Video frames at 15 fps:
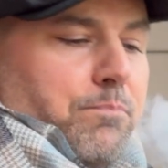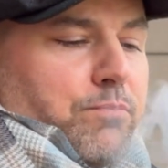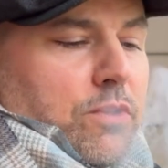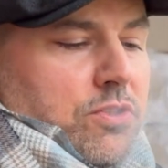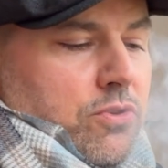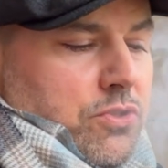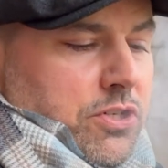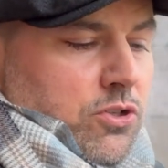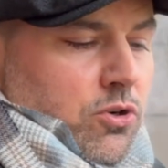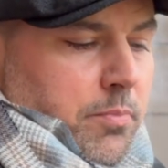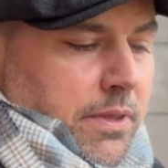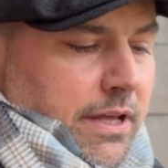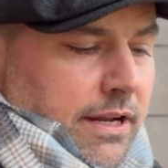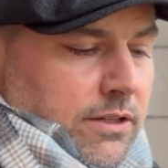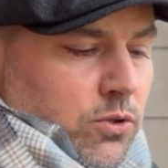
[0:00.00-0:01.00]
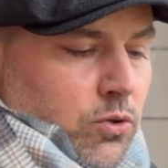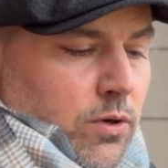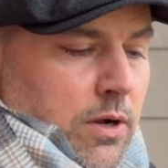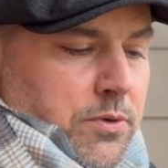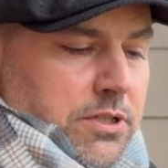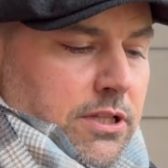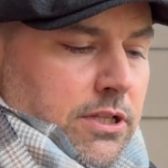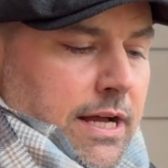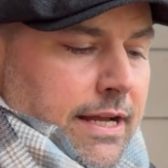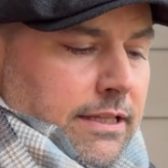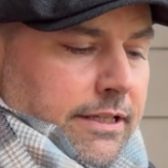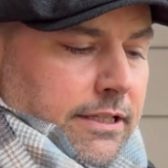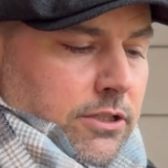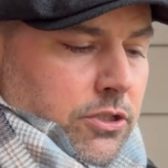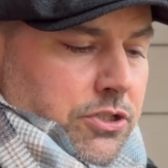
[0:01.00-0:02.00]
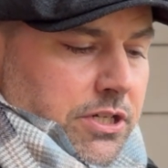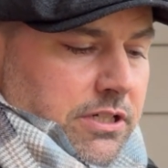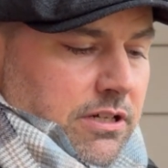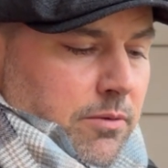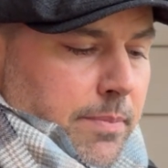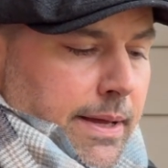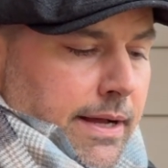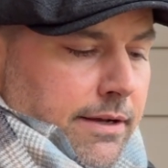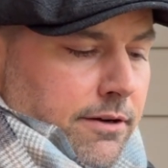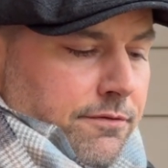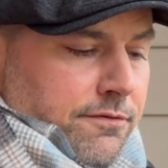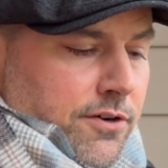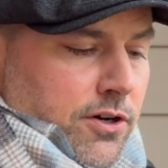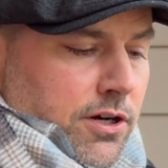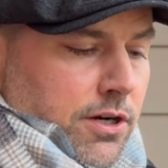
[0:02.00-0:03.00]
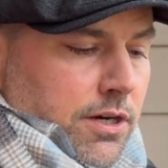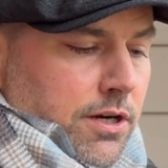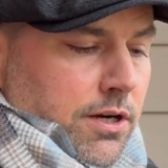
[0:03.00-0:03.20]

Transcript: as soon as she told me that, I told her I was highly allergic to alpaca fur.